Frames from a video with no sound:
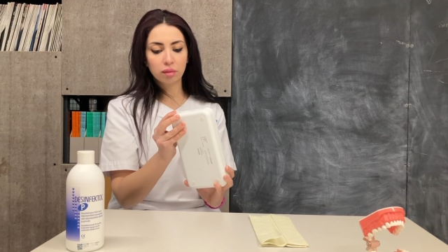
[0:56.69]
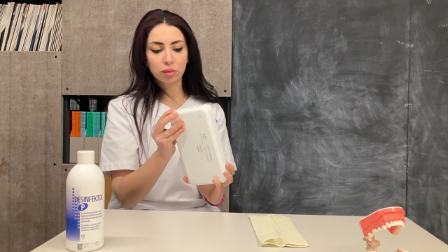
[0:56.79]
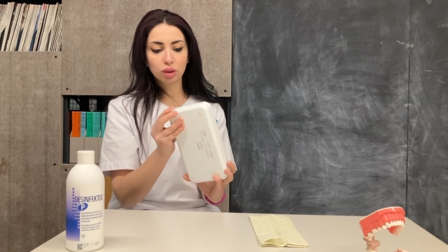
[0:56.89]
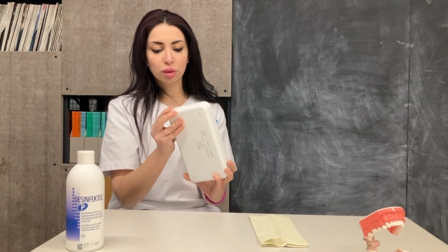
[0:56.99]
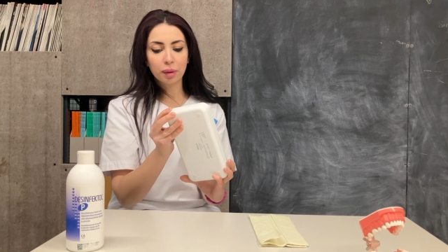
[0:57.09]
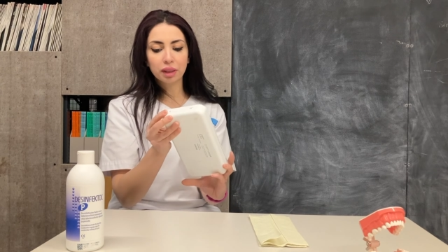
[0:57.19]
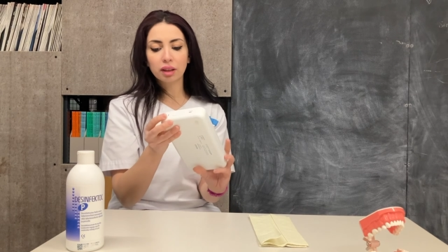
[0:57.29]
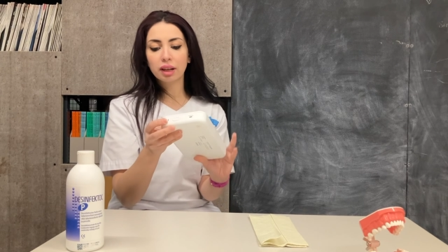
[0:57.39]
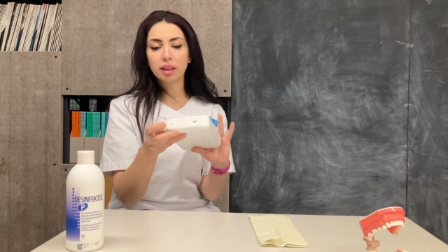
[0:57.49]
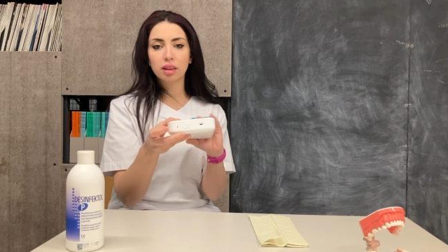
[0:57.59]

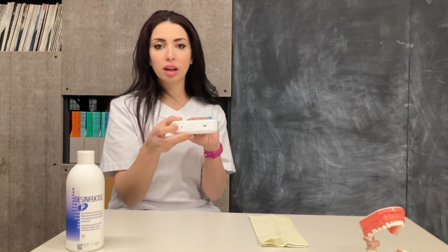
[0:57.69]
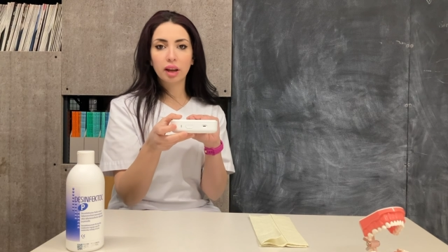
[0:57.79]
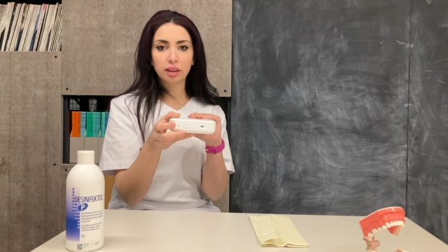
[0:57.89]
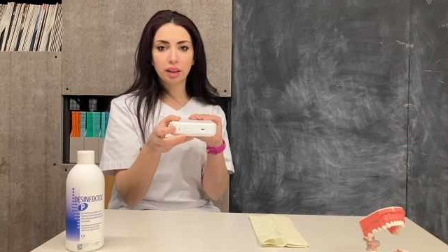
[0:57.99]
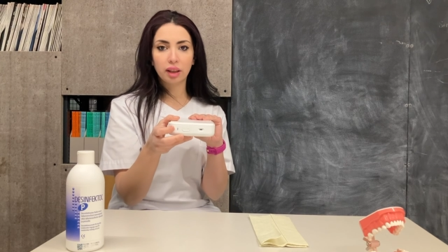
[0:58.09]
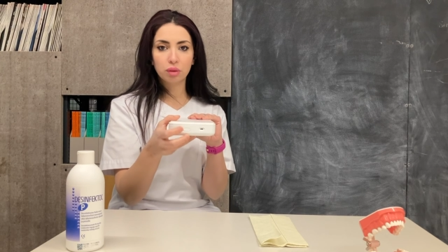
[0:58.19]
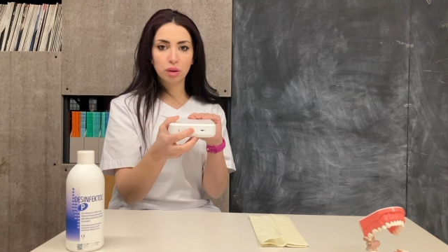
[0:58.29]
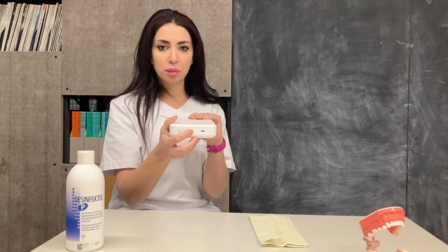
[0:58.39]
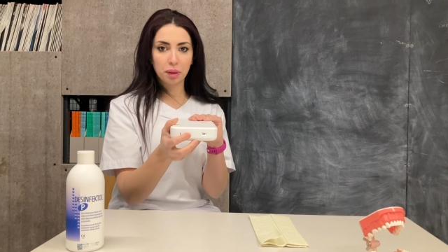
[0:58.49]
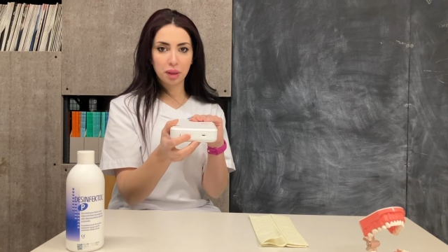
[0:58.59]
automatically the light here
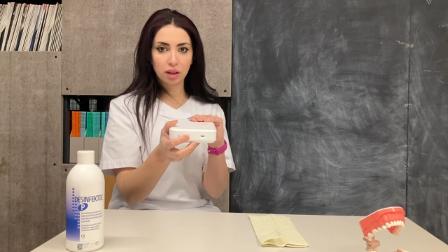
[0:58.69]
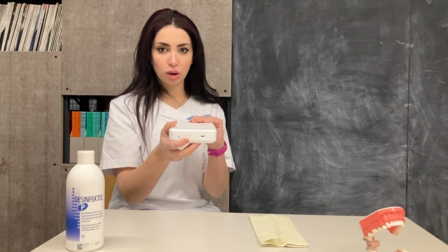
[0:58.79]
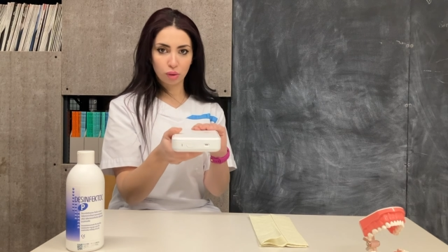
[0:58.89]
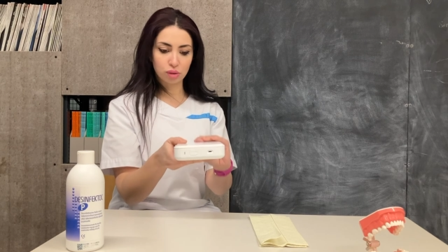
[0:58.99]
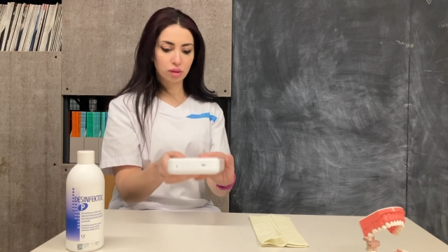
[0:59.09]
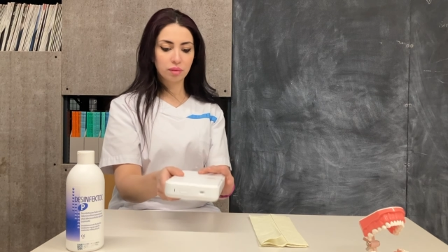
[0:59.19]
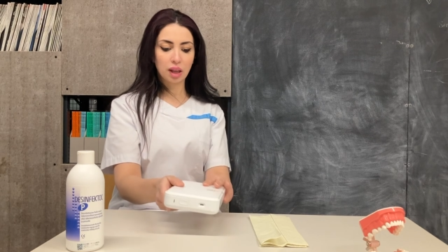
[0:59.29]
will be closed.